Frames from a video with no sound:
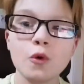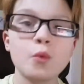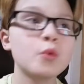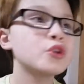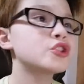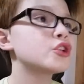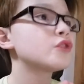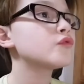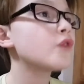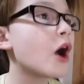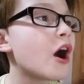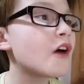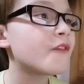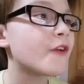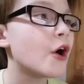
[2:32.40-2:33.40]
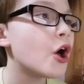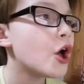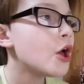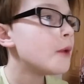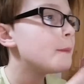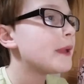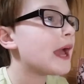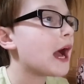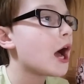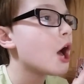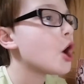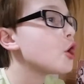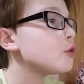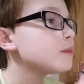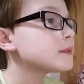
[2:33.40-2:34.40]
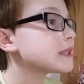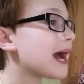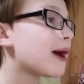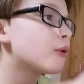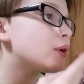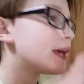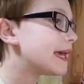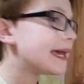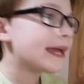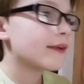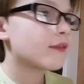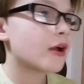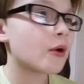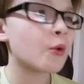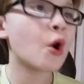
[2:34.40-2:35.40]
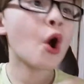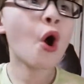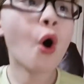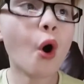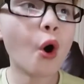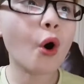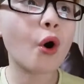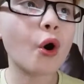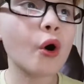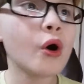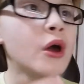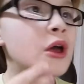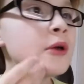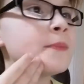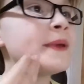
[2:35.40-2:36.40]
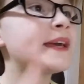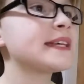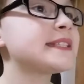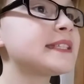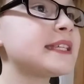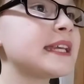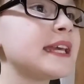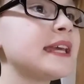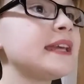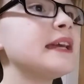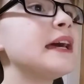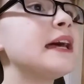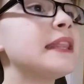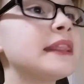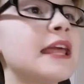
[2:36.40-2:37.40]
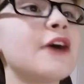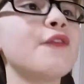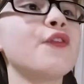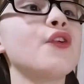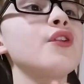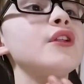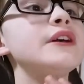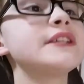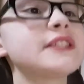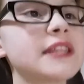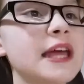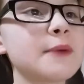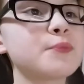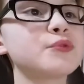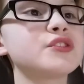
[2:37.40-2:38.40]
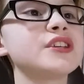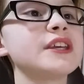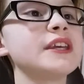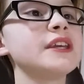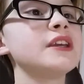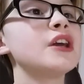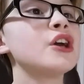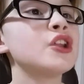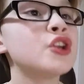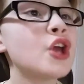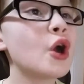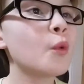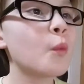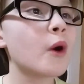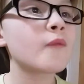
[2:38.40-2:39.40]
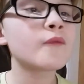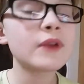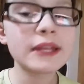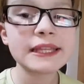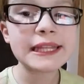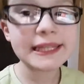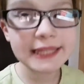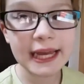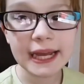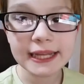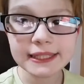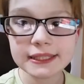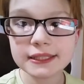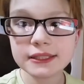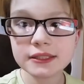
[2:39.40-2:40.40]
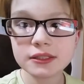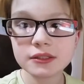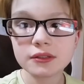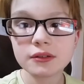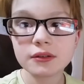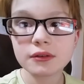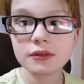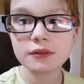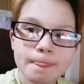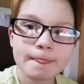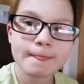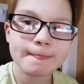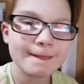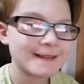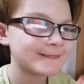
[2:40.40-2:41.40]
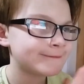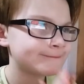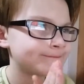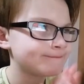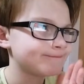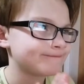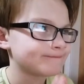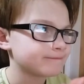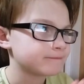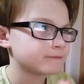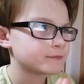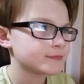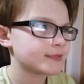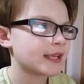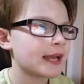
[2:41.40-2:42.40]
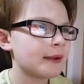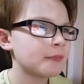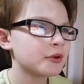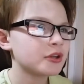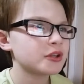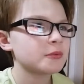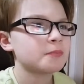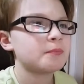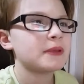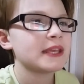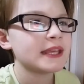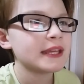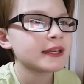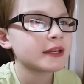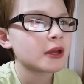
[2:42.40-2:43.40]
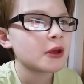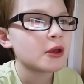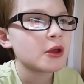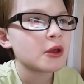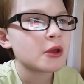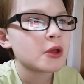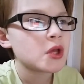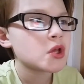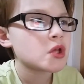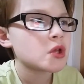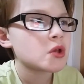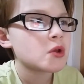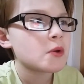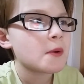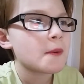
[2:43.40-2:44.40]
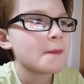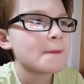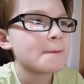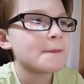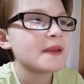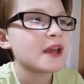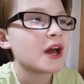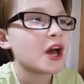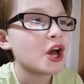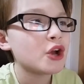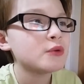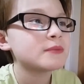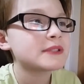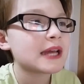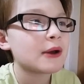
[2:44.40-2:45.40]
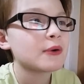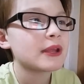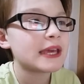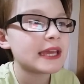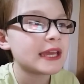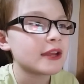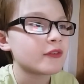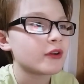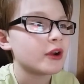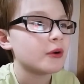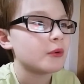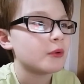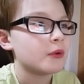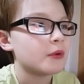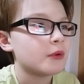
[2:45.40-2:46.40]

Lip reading: Would you rather be a hometown hero or be a C-level celebrity no one really likes? I'm gonna pick be a hometown hero.